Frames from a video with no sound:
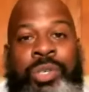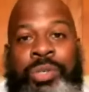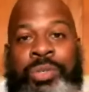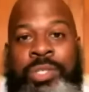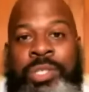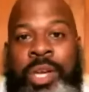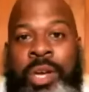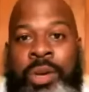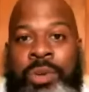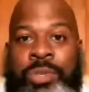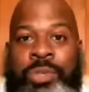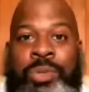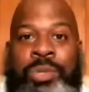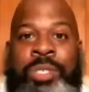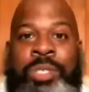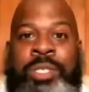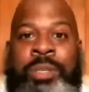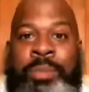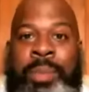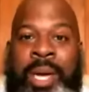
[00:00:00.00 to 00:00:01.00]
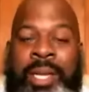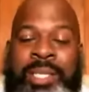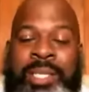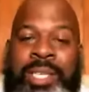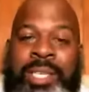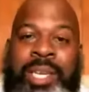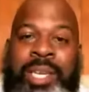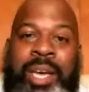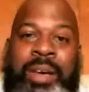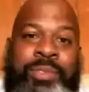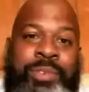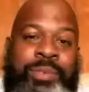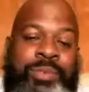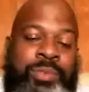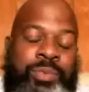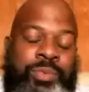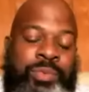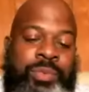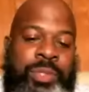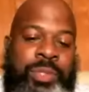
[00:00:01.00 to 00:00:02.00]
because you don't talk noise about the
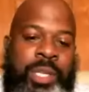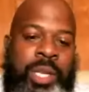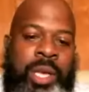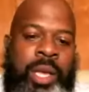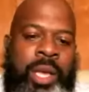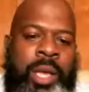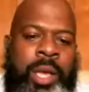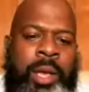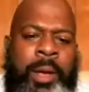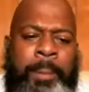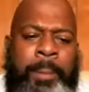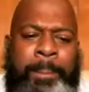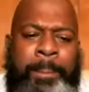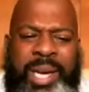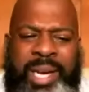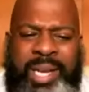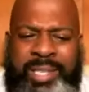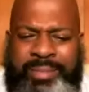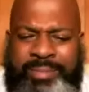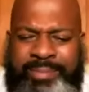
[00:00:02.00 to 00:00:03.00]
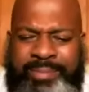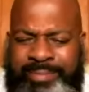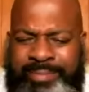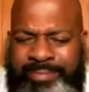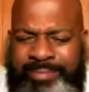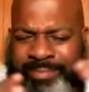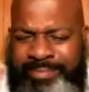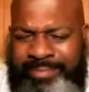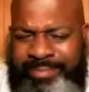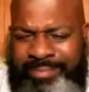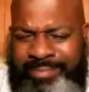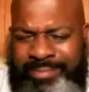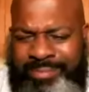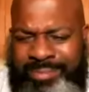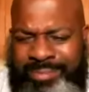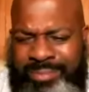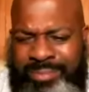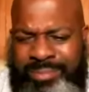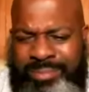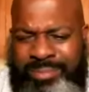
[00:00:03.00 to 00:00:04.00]
devil. But,
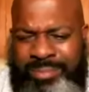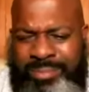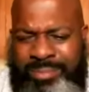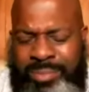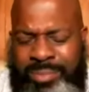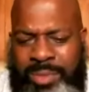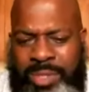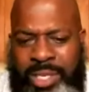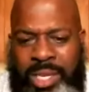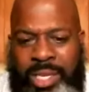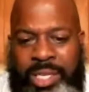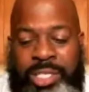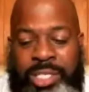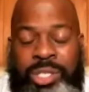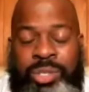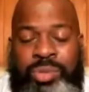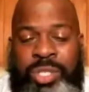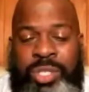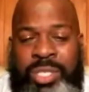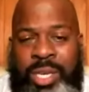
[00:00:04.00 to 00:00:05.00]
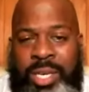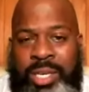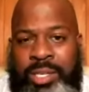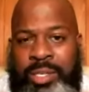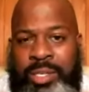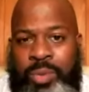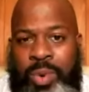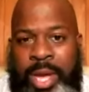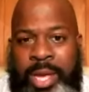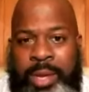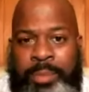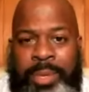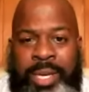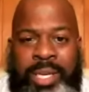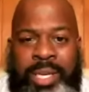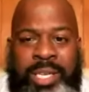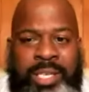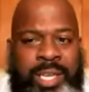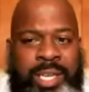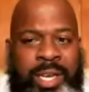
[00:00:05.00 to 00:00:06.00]
as you say, the
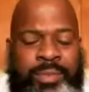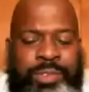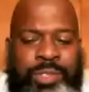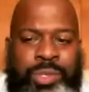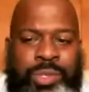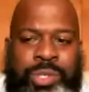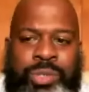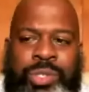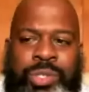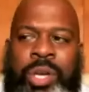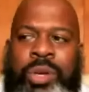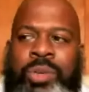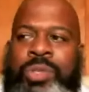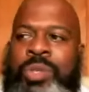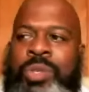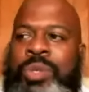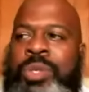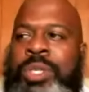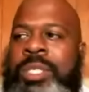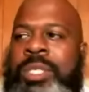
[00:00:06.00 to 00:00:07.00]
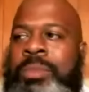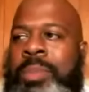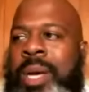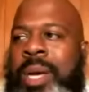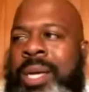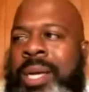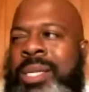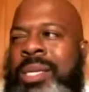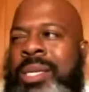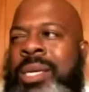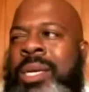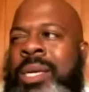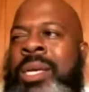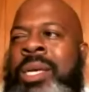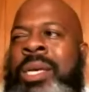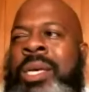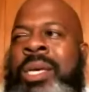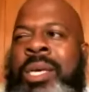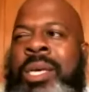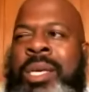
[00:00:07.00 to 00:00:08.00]
white man, the devil, you don't talk noise about it.
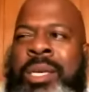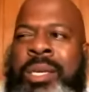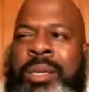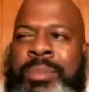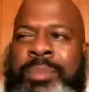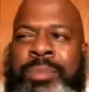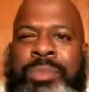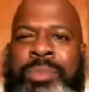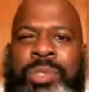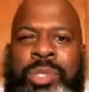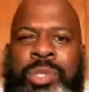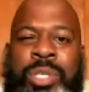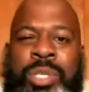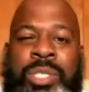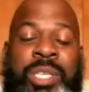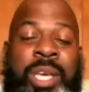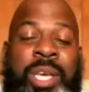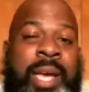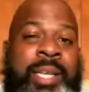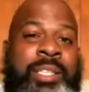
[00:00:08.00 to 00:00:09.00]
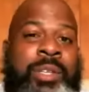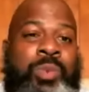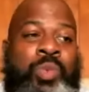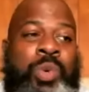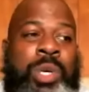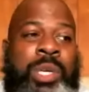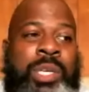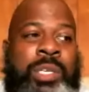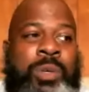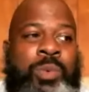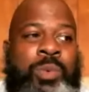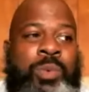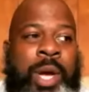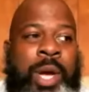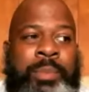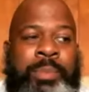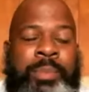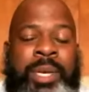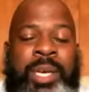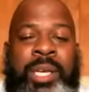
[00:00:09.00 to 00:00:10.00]
Him, you attack the one little
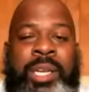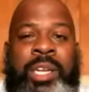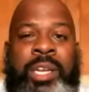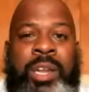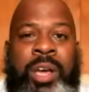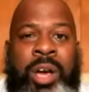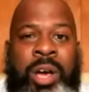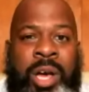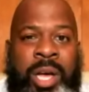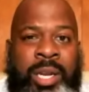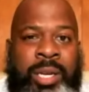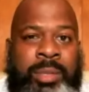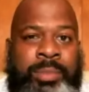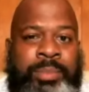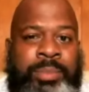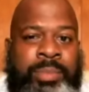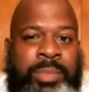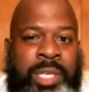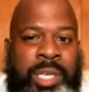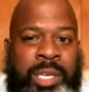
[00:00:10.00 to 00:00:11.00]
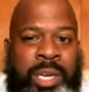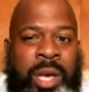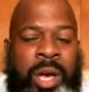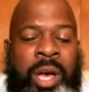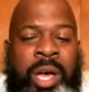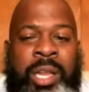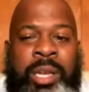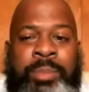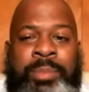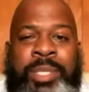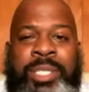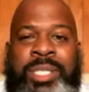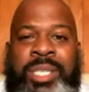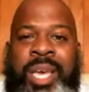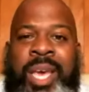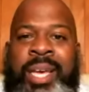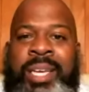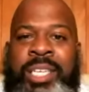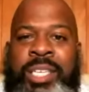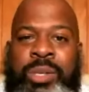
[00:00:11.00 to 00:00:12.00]
white man in Harlem, and Harlem
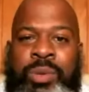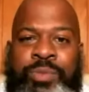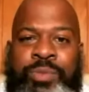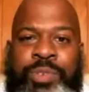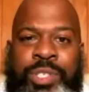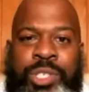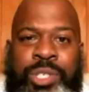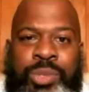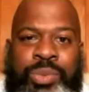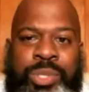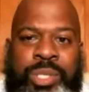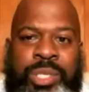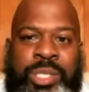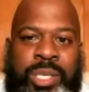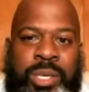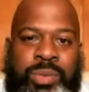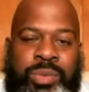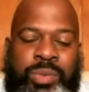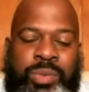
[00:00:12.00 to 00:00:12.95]
attack you for doing so,